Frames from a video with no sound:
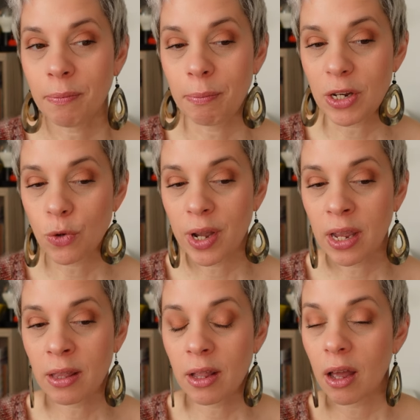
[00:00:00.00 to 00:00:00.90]

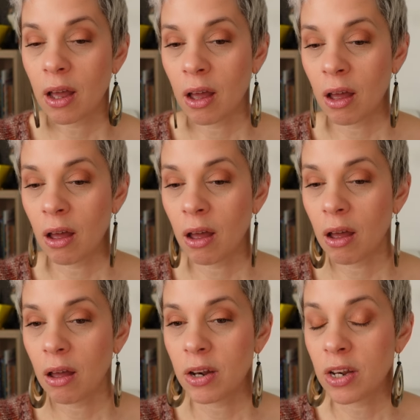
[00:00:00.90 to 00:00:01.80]
between
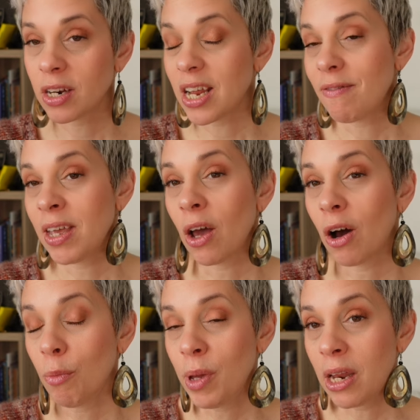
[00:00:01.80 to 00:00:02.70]
not having a
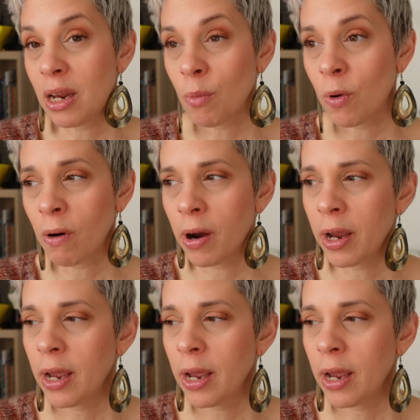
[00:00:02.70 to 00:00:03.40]
hobby anymore,